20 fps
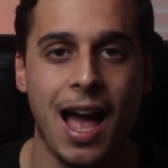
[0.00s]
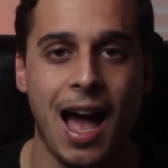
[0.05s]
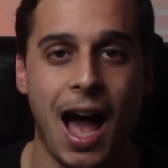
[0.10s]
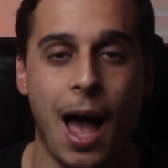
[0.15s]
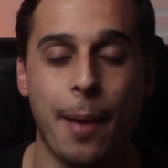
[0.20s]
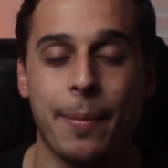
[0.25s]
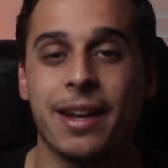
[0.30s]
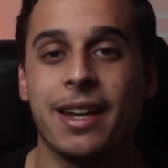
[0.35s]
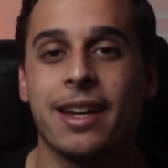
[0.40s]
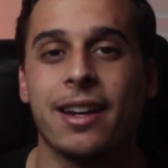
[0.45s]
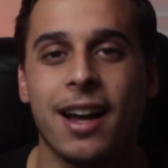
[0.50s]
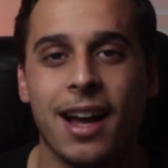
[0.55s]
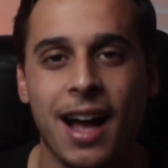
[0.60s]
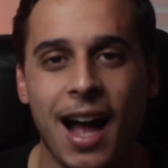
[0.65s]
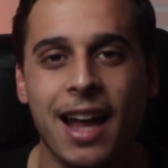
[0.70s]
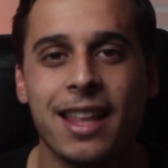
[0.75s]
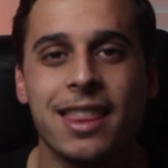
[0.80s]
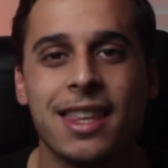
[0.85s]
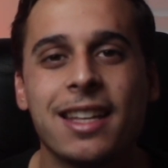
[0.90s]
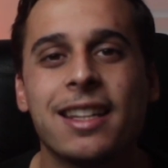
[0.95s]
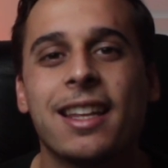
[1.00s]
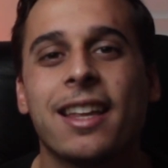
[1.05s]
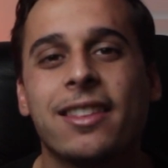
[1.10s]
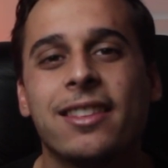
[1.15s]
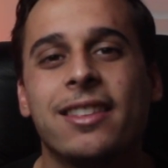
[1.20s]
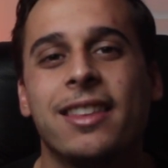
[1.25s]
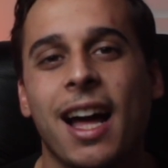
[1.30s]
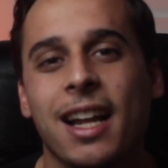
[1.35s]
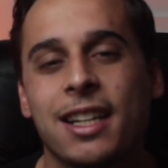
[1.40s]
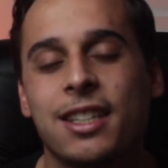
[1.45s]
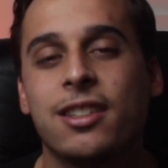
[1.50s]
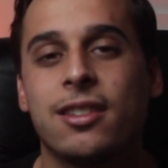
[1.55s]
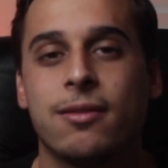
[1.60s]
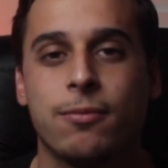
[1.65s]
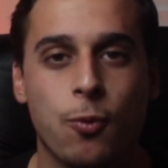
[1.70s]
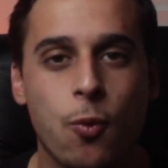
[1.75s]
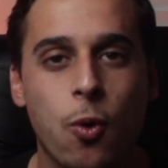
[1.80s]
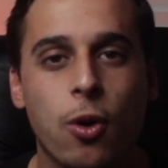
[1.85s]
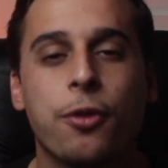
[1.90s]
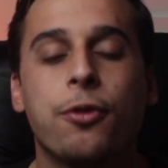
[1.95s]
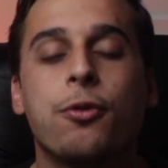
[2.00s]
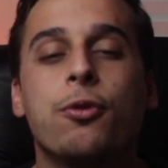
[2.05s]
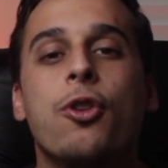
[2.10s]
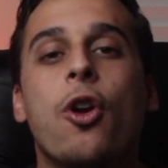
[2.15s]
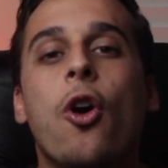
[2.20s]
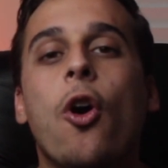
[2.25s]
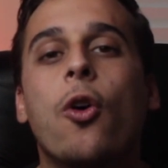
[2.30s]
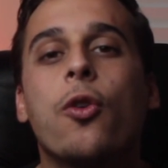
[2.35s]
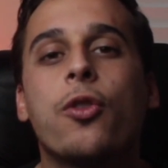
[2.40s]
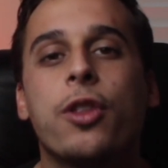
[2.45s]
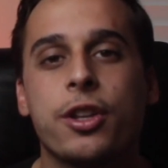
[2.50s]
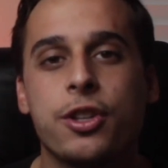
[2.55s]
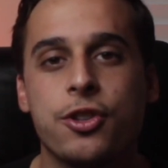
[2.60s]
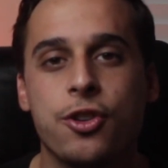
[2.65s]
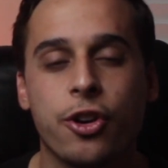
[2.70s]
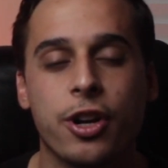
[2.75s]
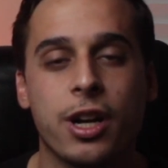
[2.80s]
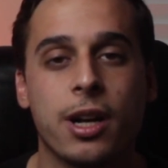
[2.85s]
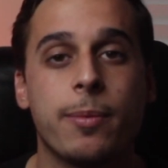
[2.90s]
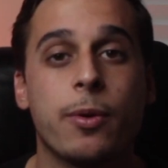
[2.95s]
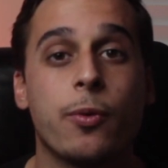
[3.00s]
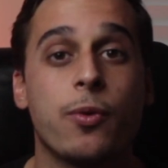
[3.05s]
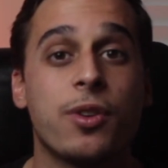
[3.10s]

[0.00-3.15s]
I mean, I think that that's worth to know that you're going to be